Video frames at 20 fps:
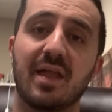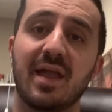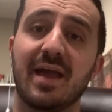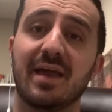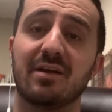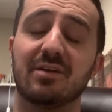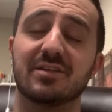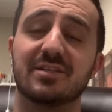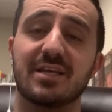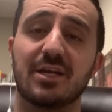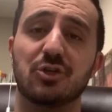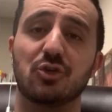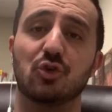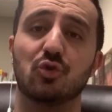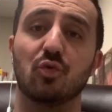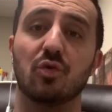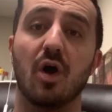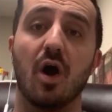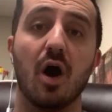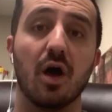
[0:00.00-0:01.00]
and it'll send you
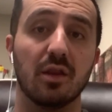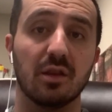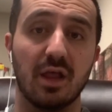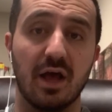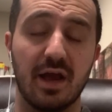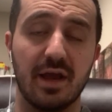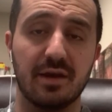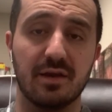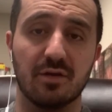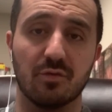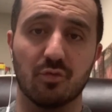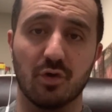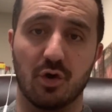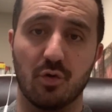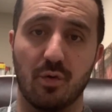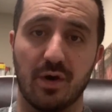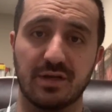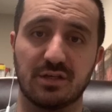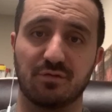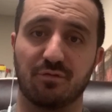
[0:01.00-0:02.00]
to an online
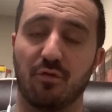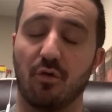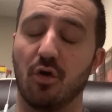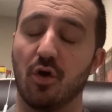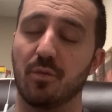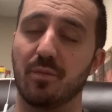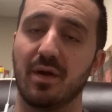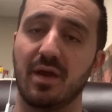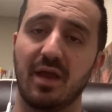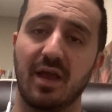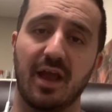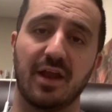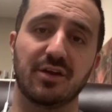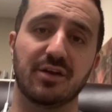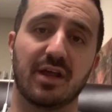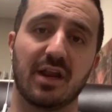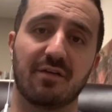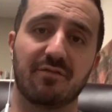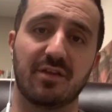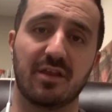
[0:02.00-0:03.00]
request form and
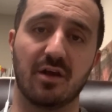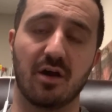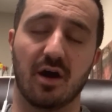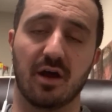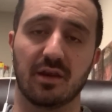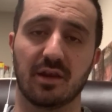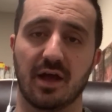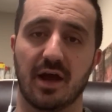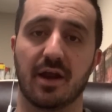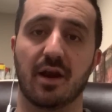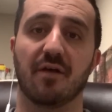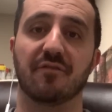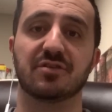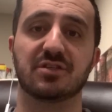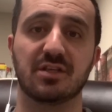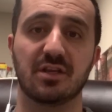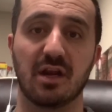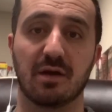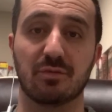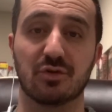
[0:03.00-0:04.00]
you get everything online.
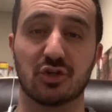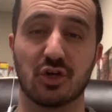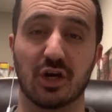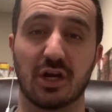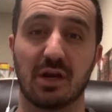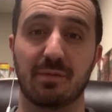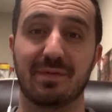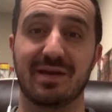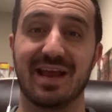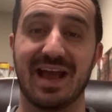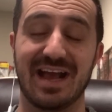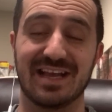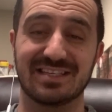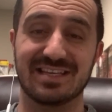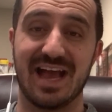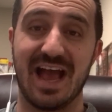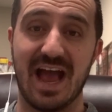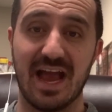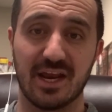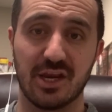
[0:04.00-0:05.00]
Obviously, the numbers aren't going to be as
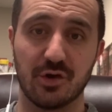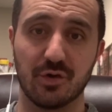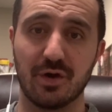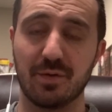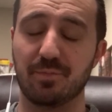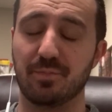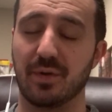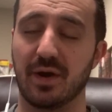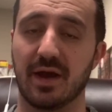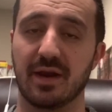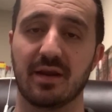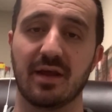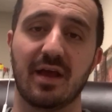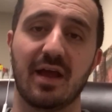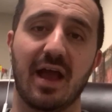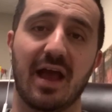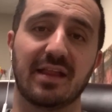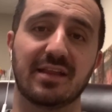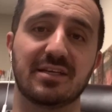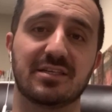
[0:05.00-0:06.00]
accurate, but
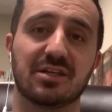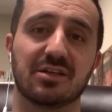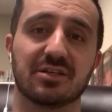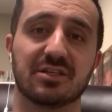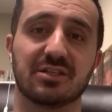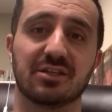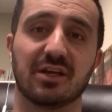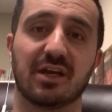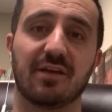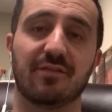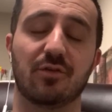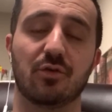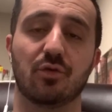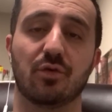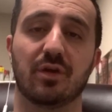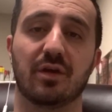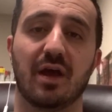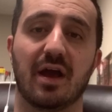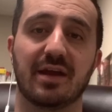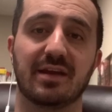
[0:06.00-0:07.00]
at least it'll still give
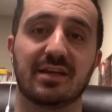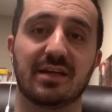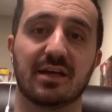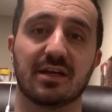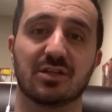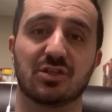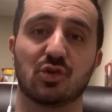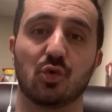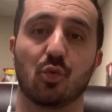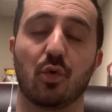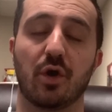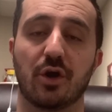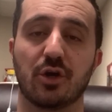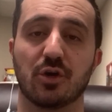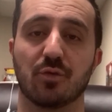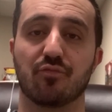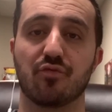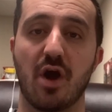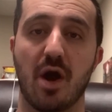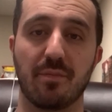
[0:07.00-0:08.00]
you an idea as to where
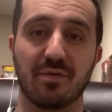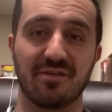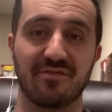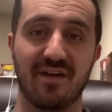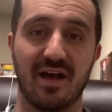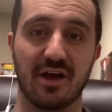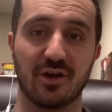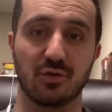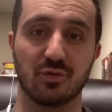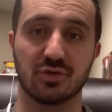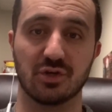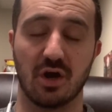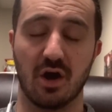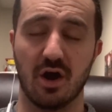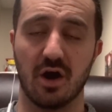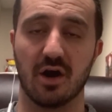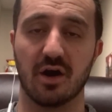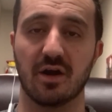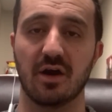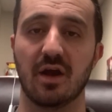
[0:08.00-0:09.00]
your property values
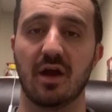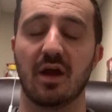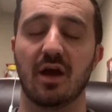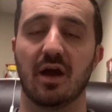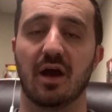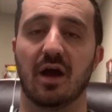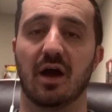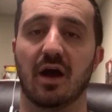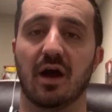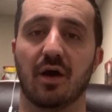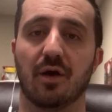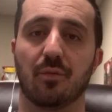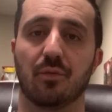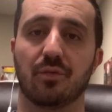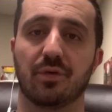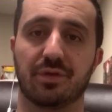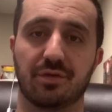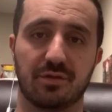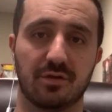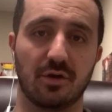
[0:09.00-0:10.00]
are uh,
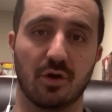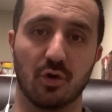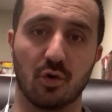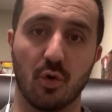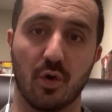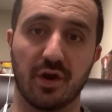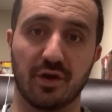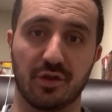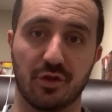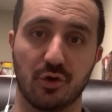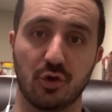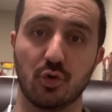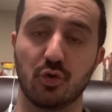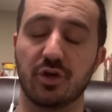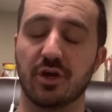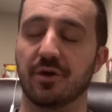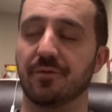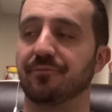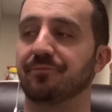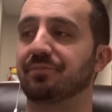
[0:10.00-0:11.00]
with, you know, going to the new
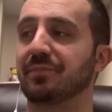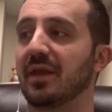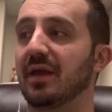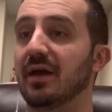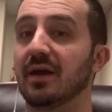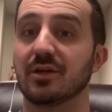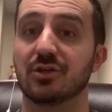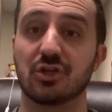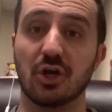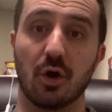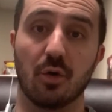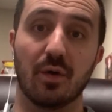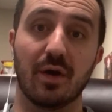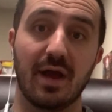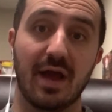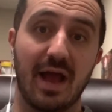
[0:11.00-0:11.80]
year. So